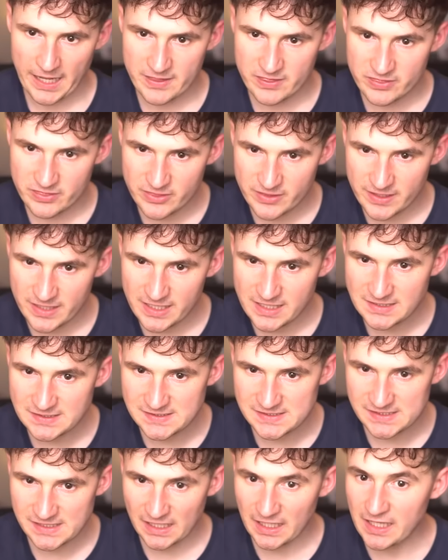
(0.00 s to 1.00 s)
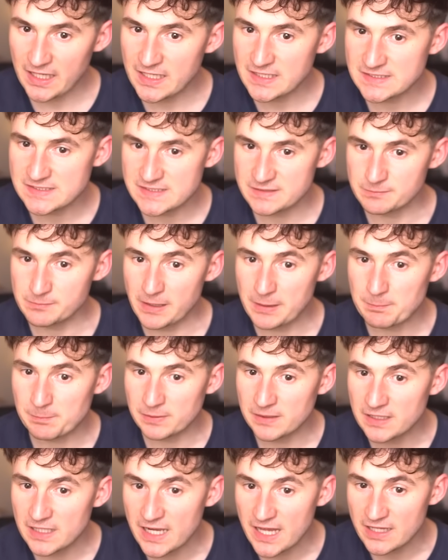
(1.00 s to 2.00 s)
And this is my
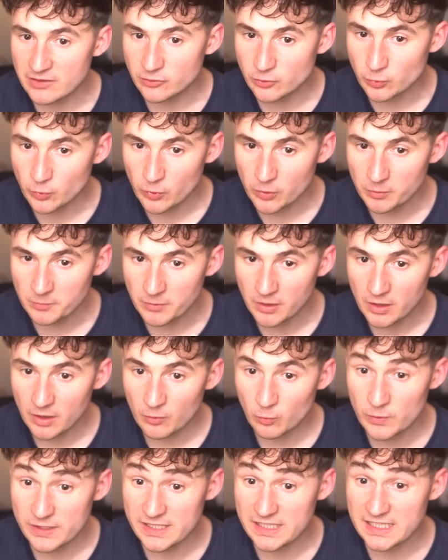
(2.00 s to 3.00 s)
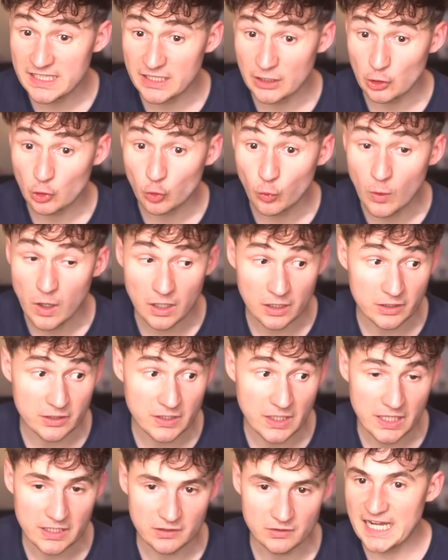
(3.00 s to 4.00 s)
plant room. We can get a
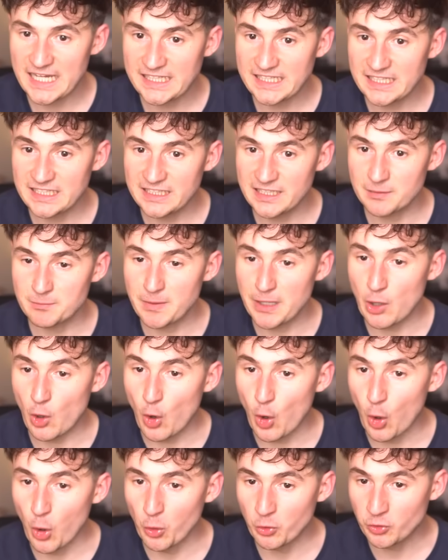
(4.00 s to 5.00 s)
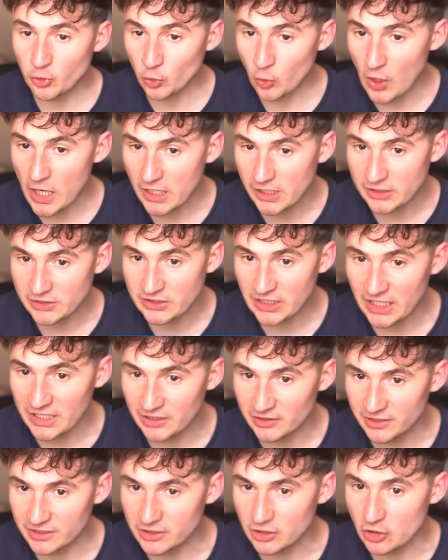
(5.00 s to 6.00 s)
crocodile. I can get my own
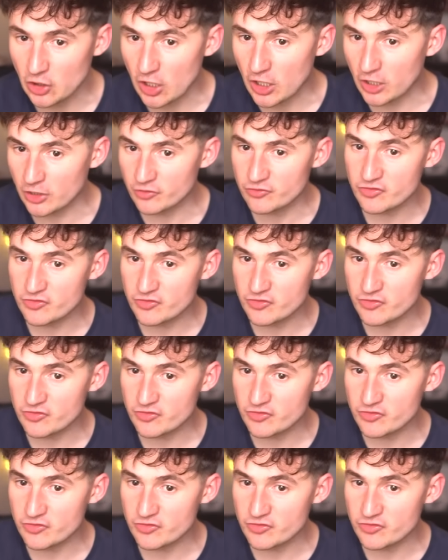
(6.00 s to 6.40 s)
crocodile in an R